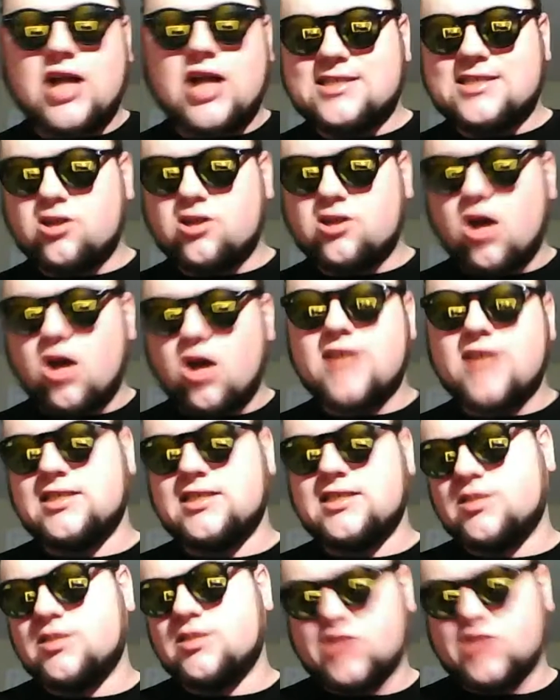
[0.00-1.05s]
their losses,
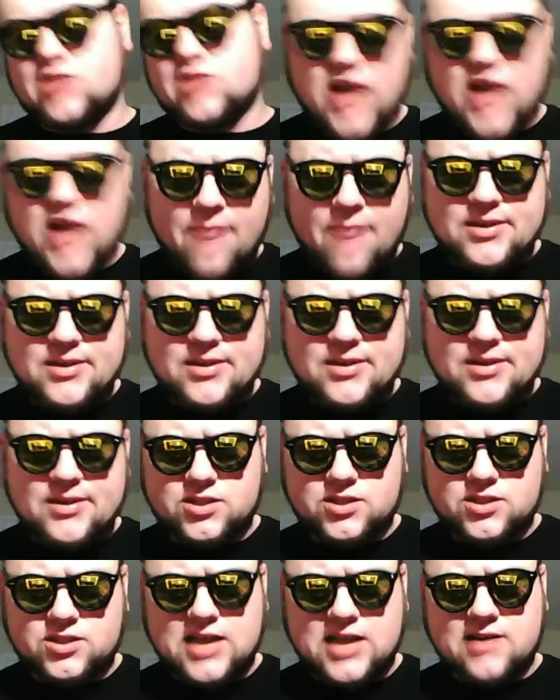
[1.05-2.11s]
which is what happened in
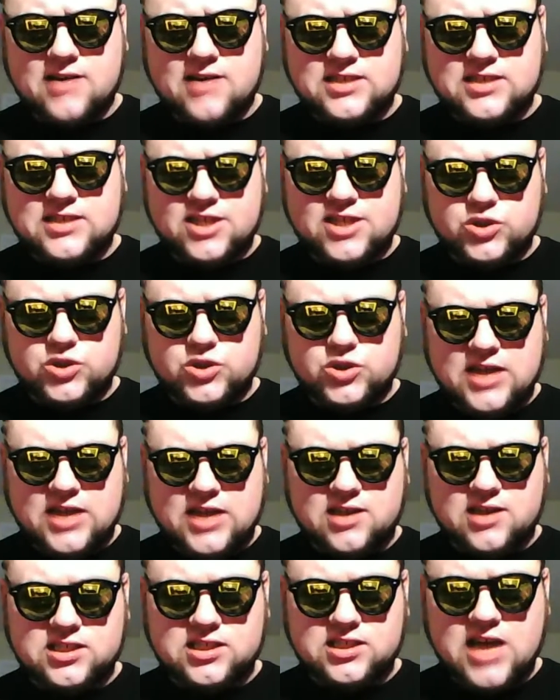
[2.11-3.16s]
2008,
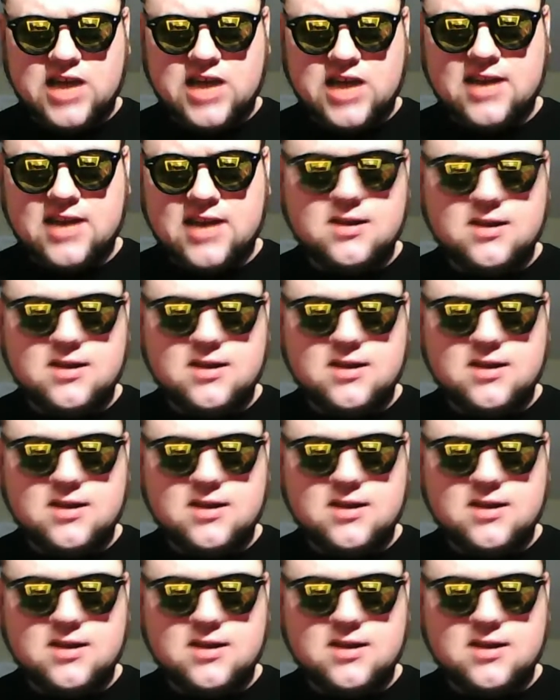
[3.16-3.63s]
2009.